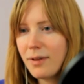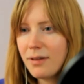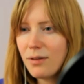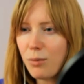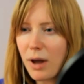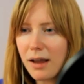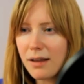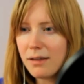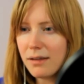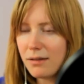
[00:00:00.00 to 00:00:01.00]
way
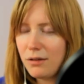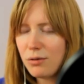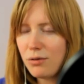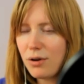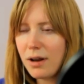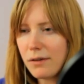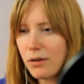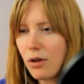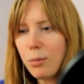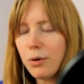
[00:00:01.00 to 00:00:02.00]
to create a
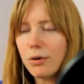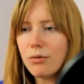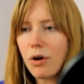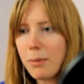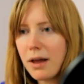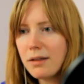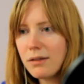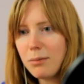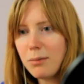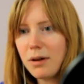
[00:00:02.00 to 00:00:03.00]
slow burn romance
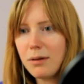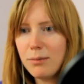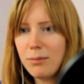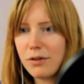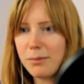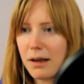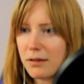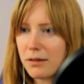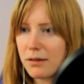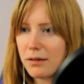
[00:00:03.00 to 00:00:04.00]
with my
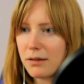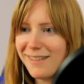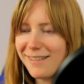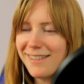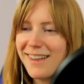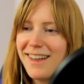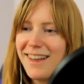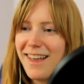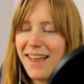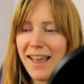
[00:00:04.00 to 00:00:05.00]
prospective partners.
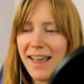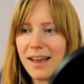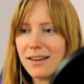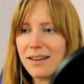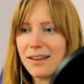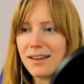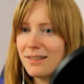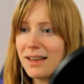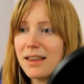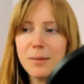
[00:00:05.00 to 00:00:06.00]
And
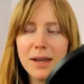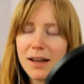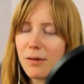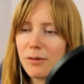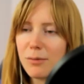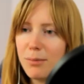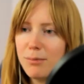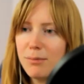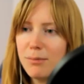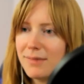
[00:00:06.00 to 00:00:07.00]
in the beginning, I was
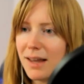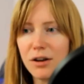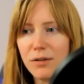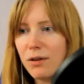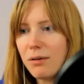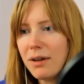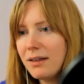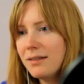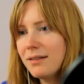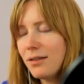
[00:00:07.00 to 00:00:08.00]

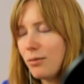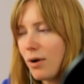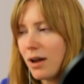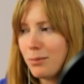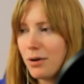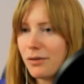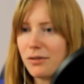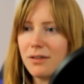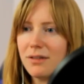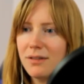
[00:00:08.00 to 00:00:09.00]
interviewing one
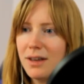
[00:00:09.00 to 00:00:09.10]
person